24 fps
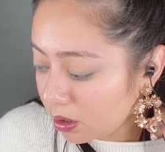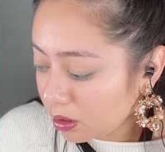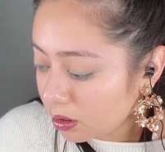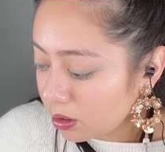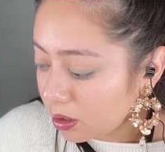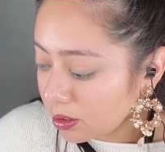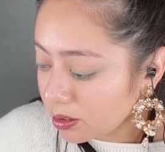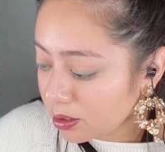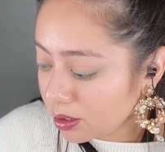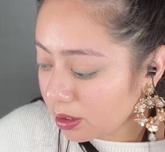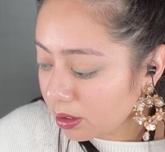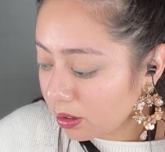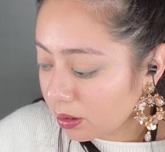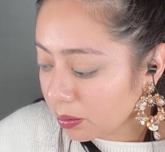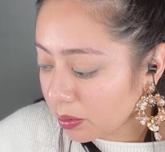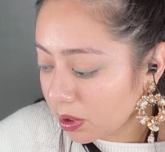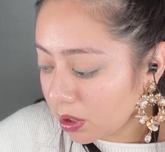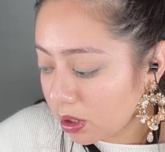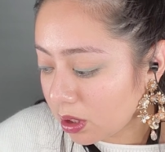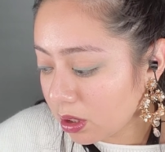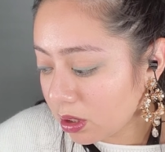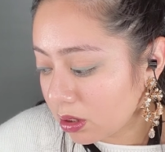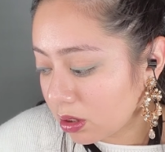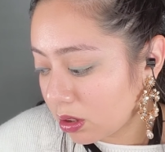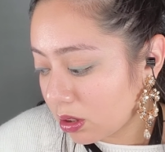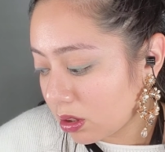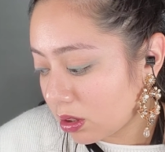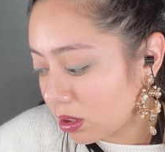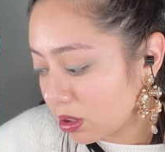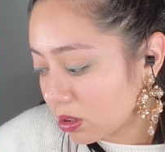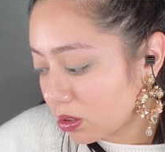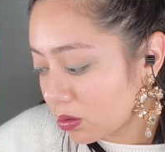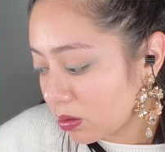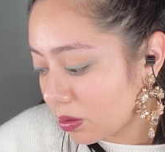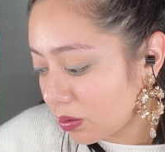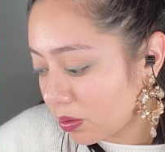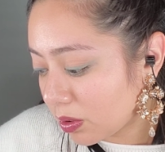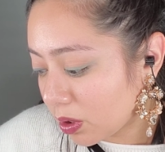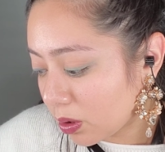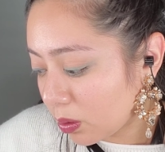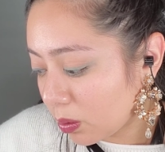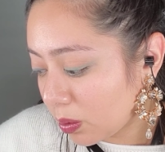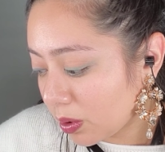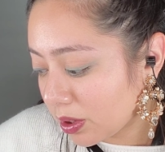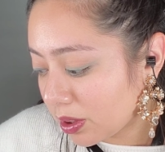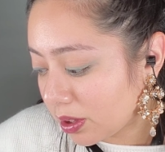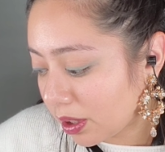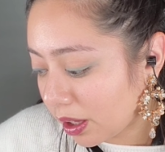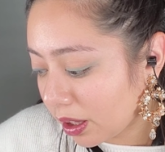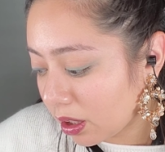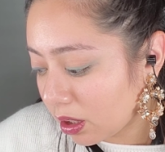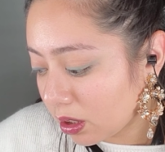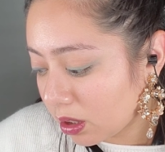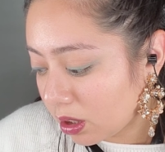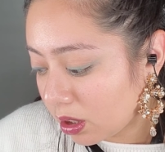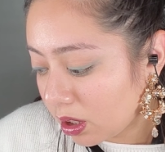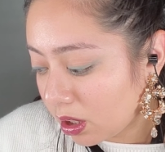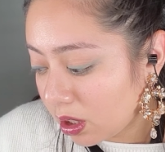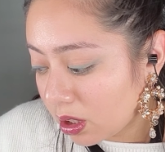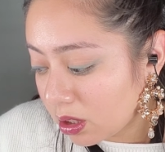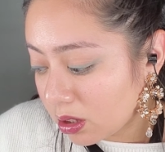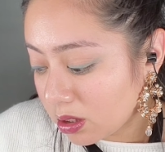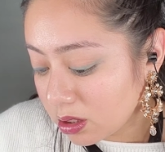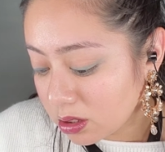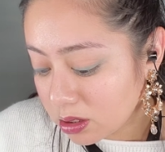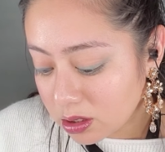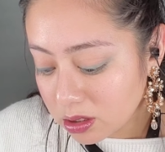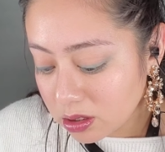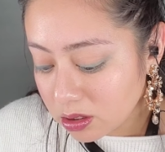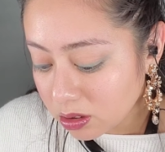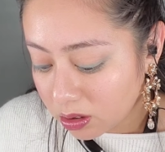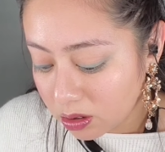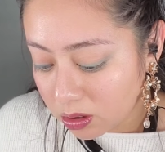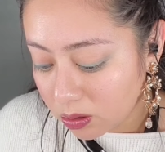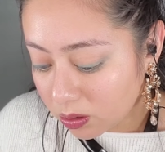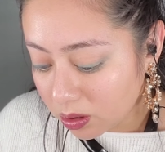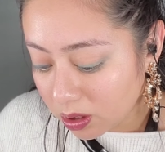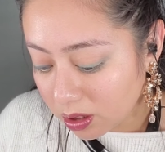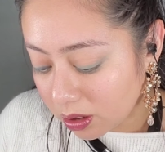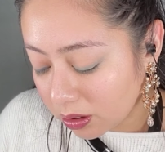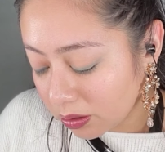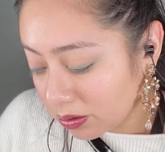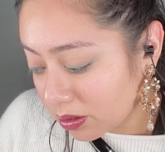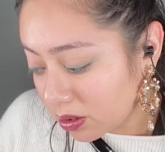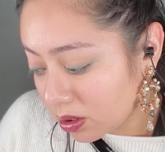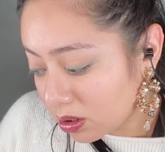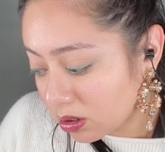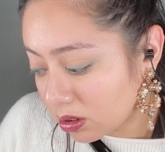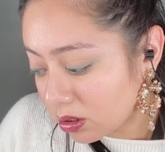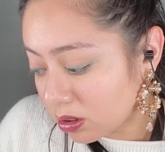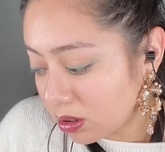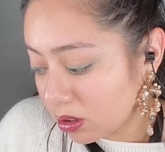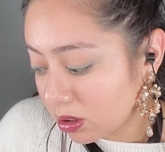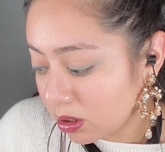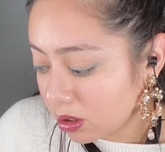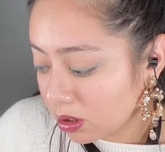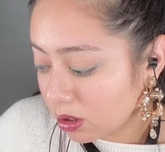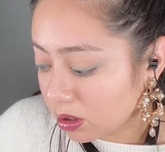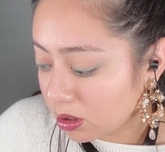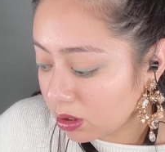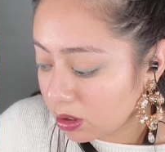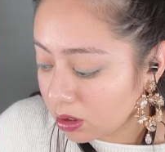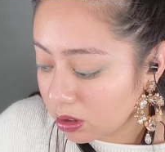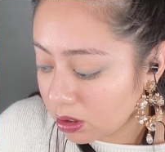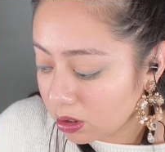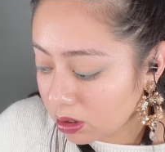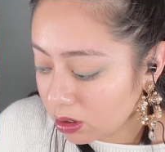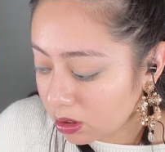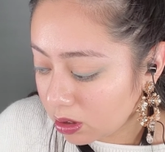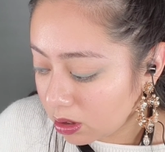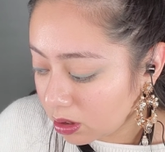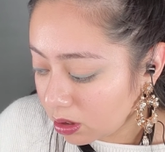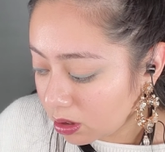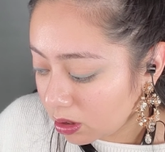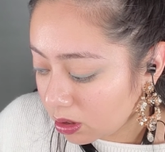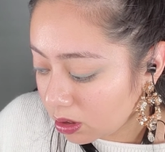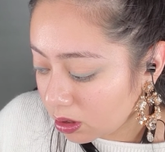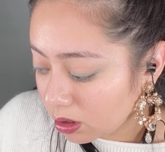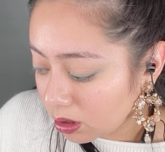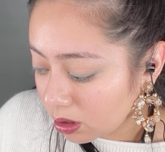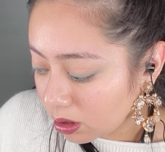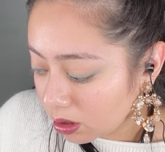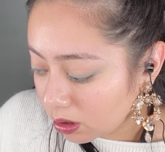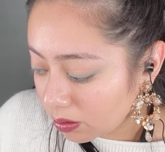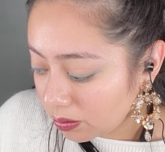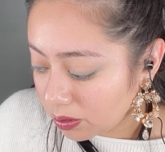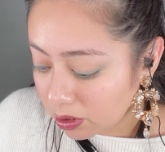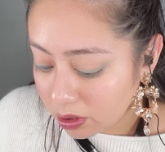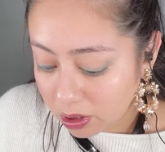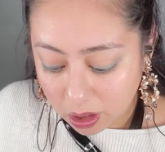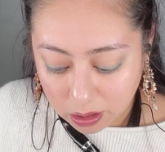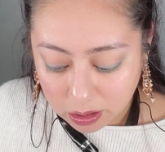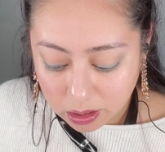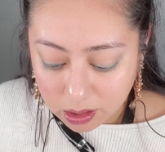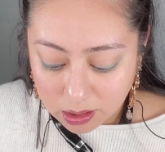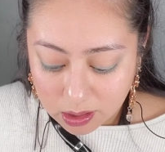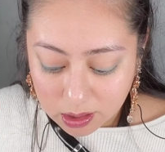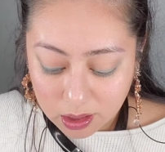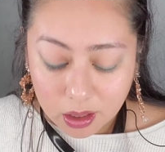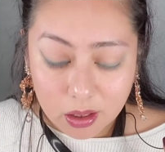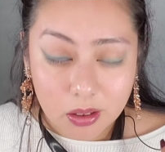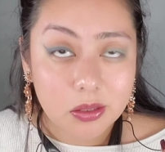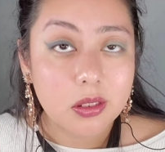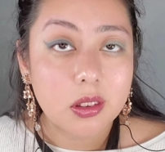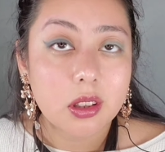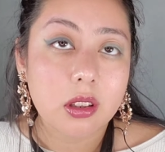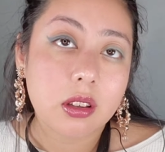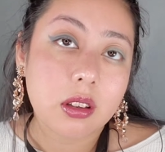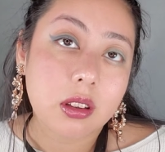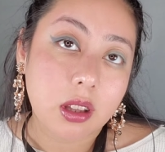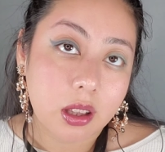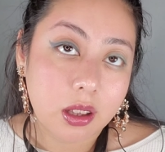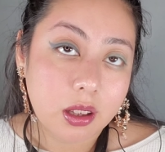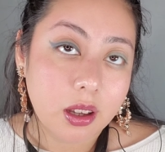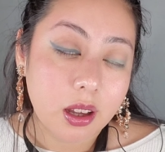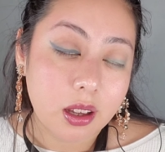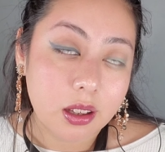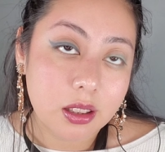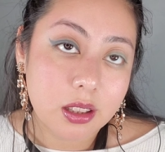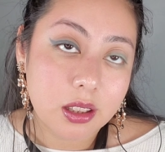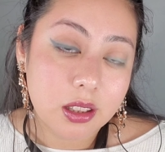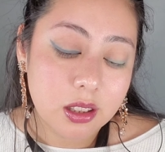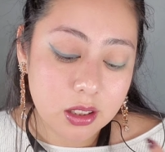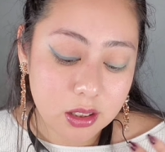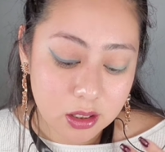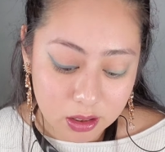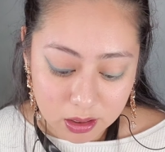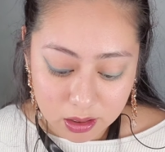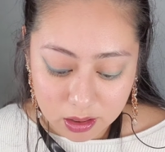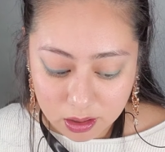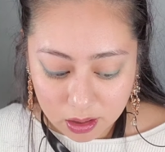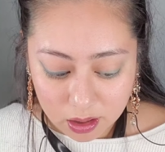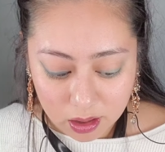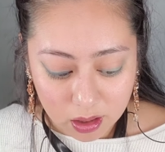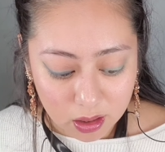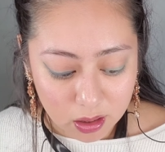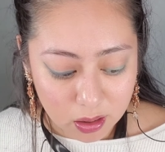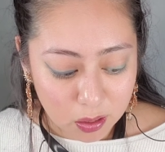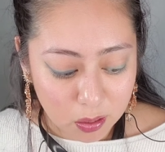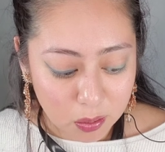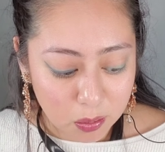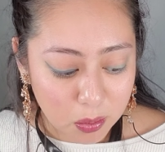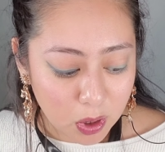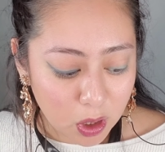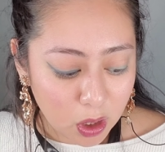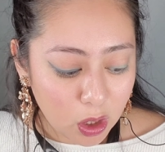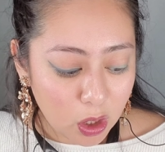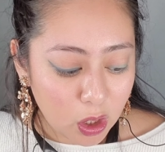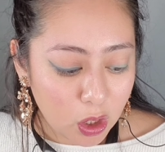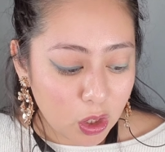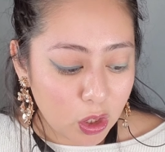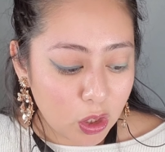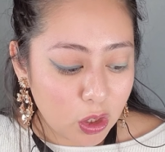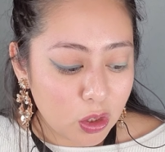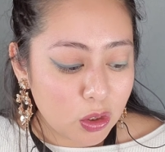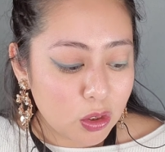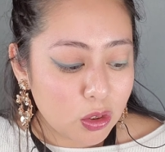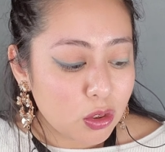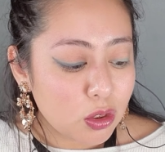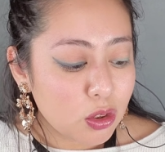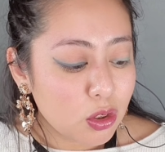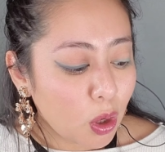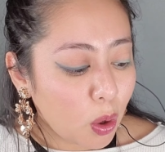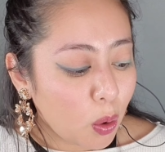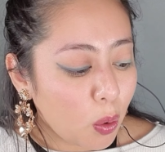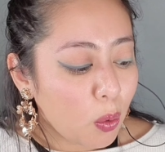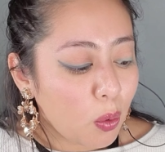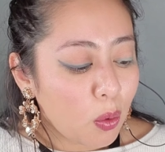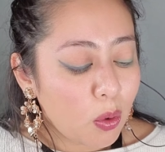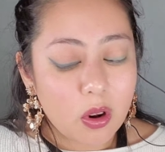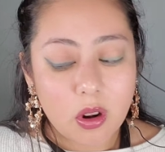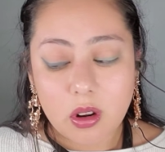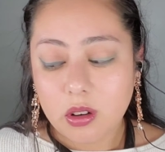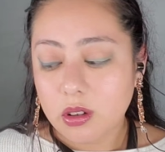That's it. I'm gonna end this review with that. This is a cute gift. If you got this gift, like I did, don't,